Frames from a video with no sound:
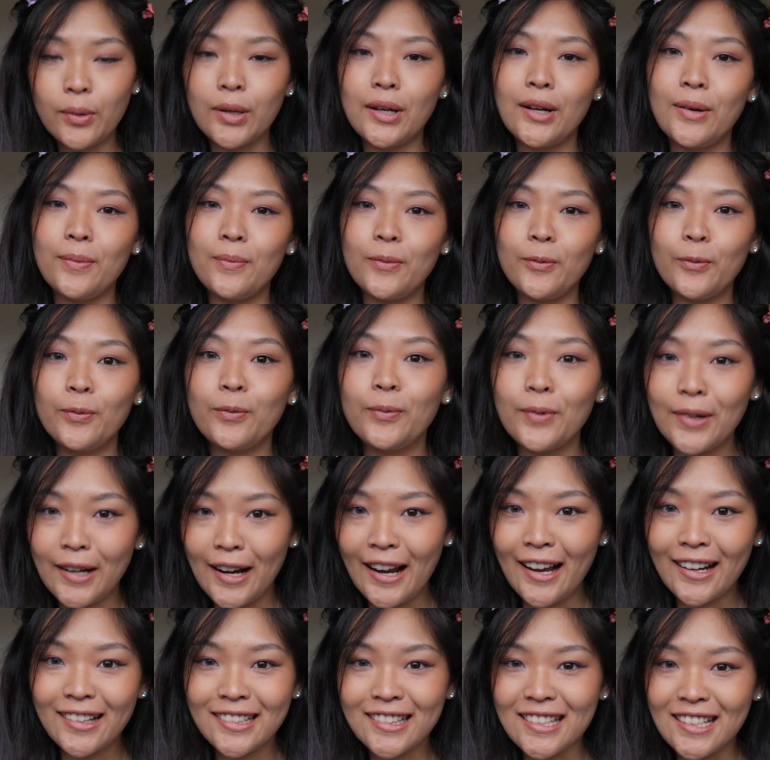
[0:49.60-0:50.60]
when I'm
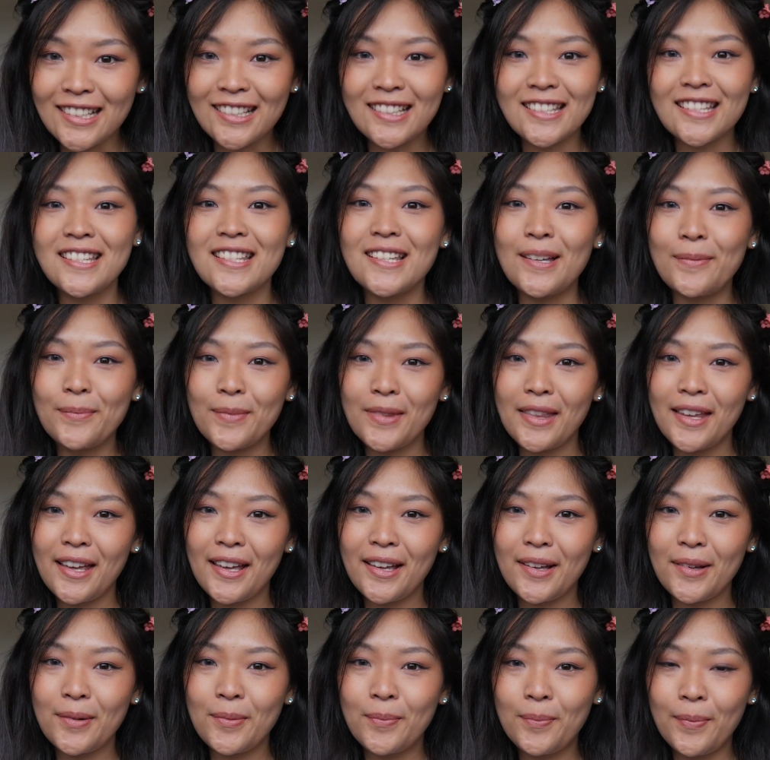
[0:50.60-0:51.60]
reacting to
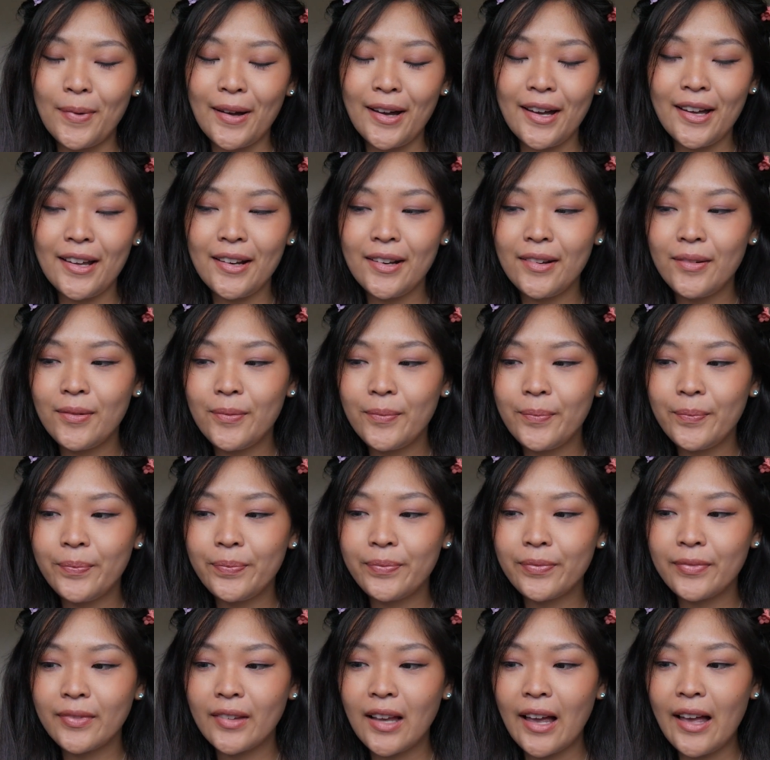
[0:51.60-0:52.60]
something, but
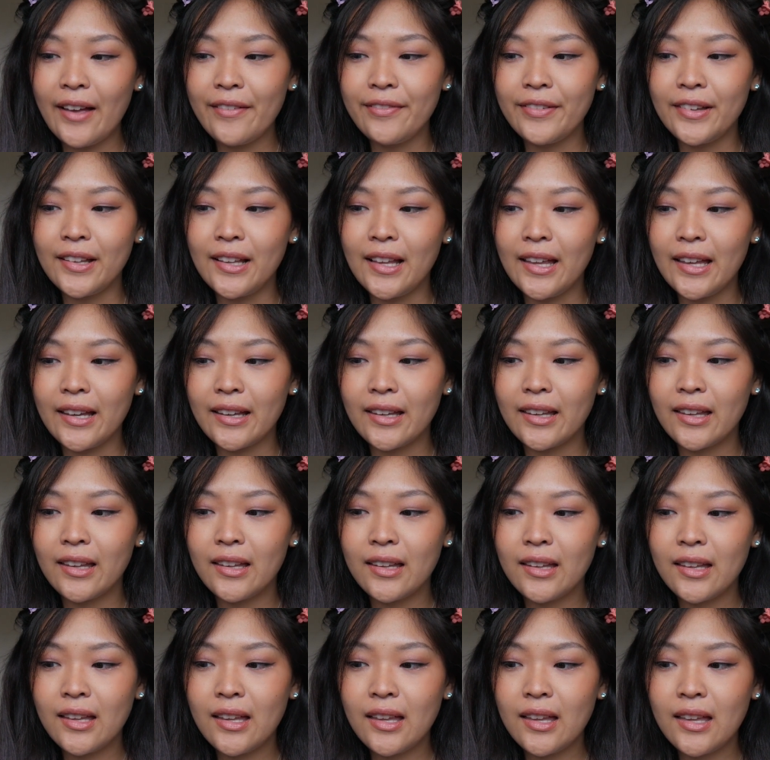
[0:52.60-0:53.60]
I feel
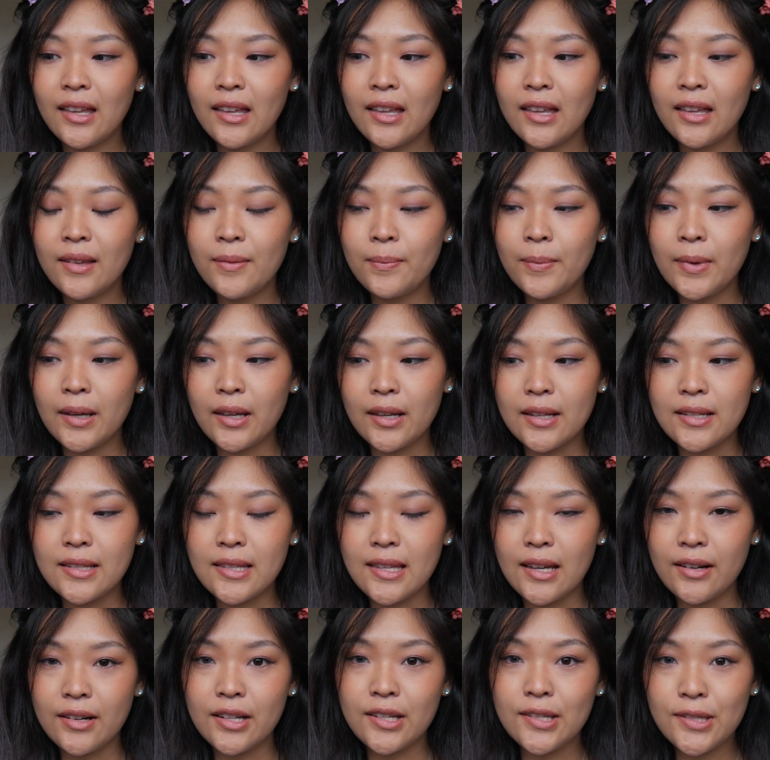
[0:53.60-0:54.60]
like
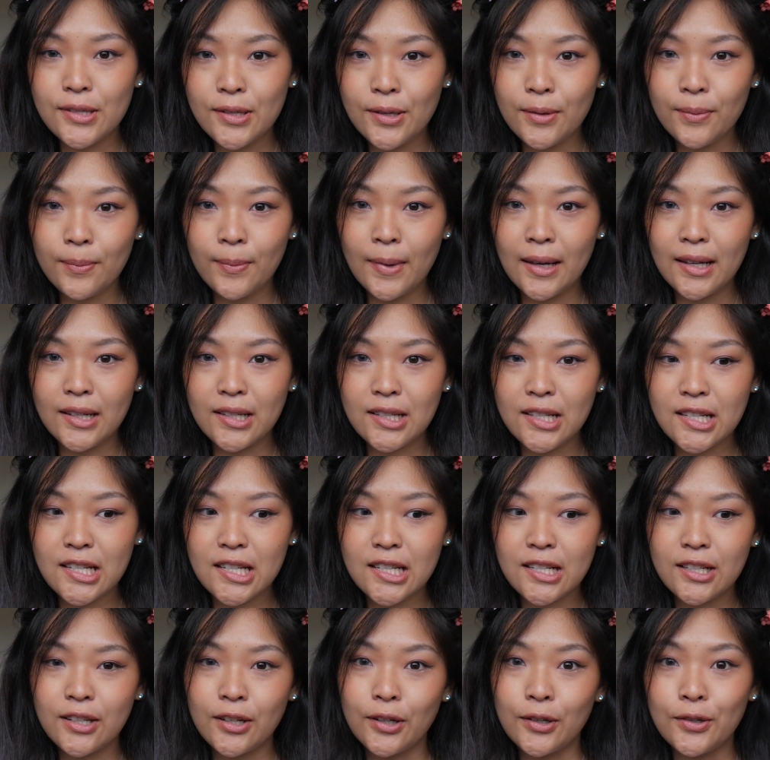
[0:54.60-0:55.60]
because there is so
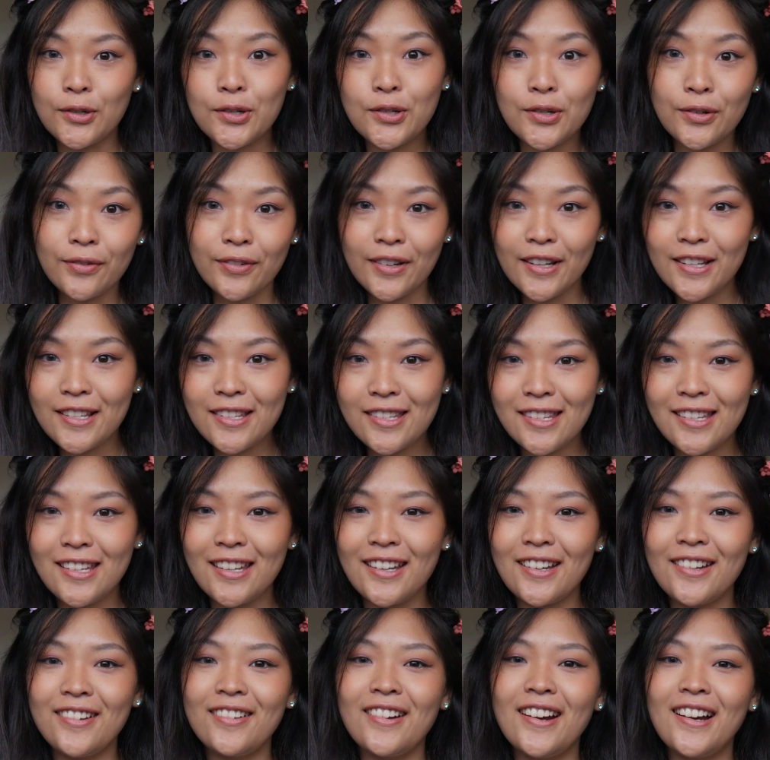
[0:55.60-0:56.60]
much
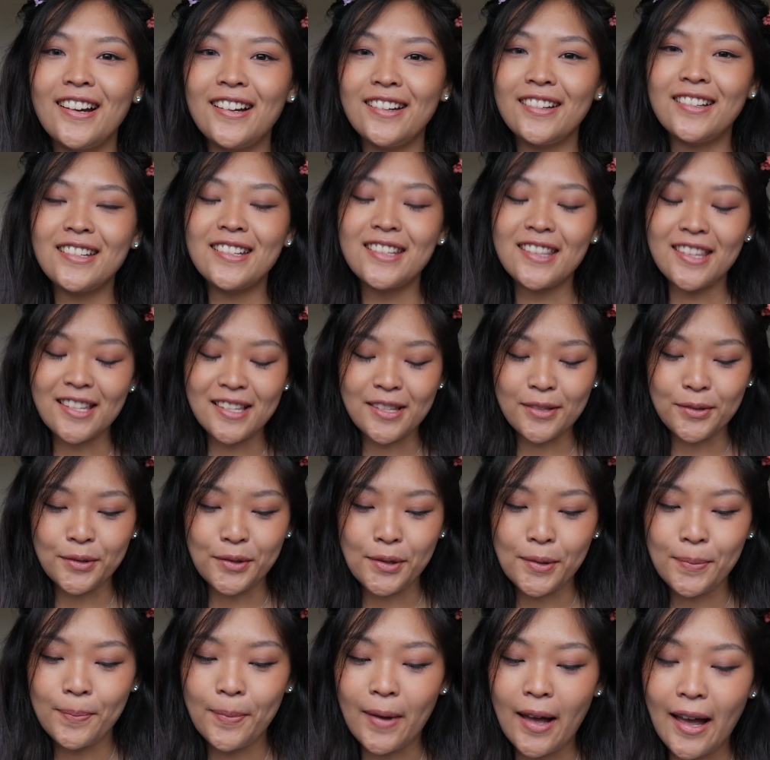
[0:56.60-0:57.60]
controversy around
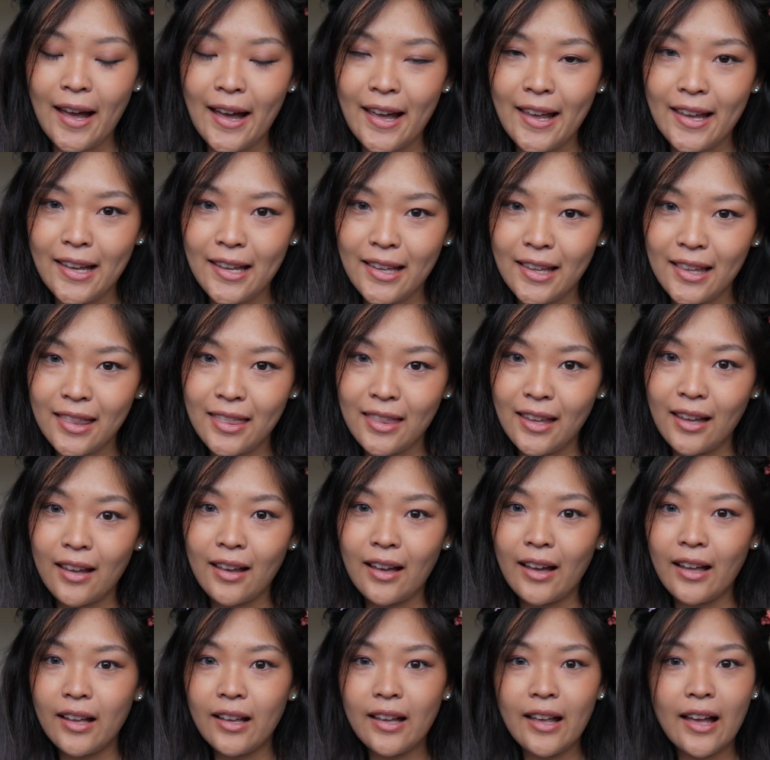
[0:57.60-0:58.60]
this group, I
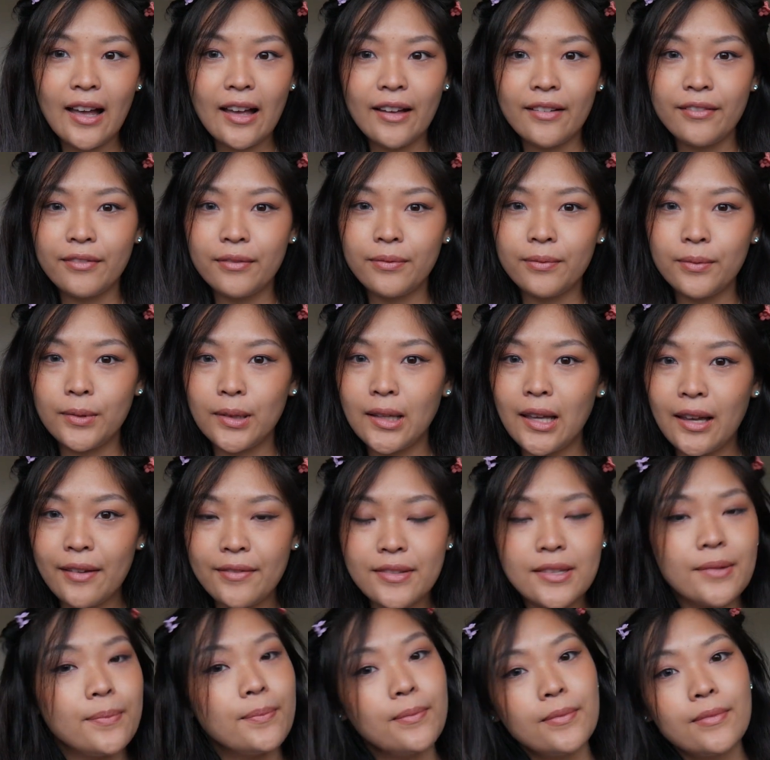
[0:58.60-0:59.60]
think will
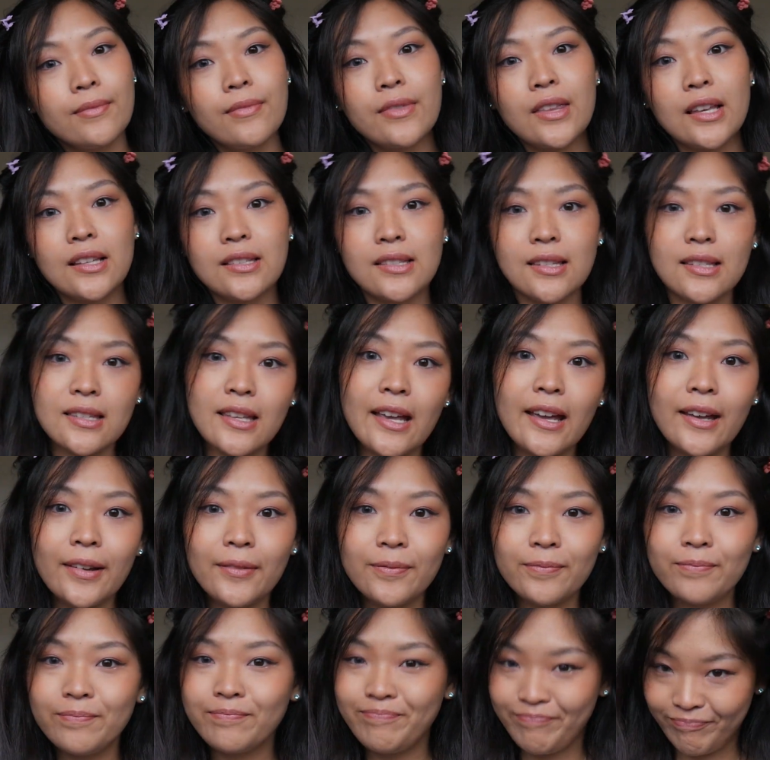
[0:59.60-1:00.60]
have some things to
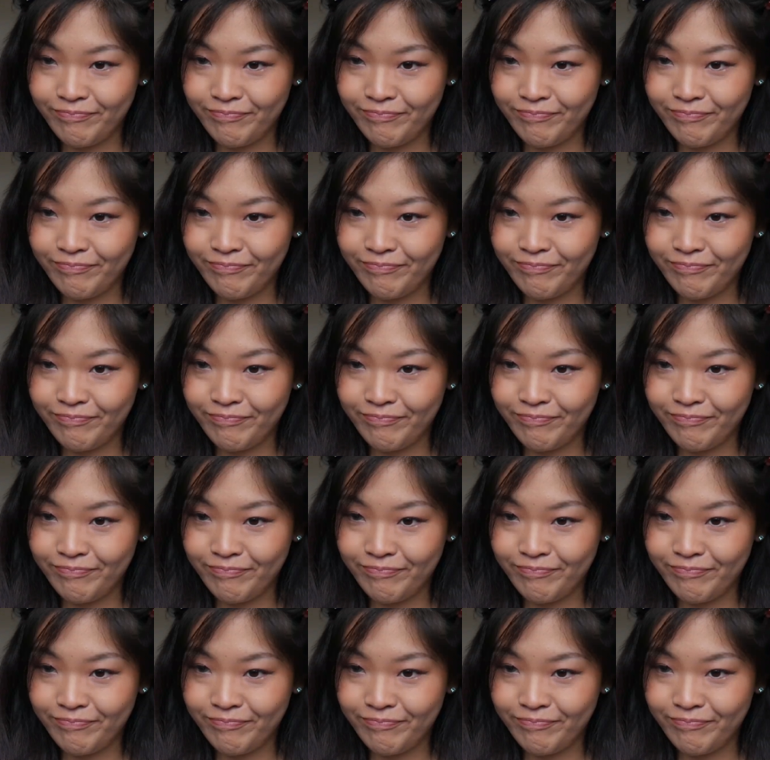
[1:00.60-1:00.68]
say.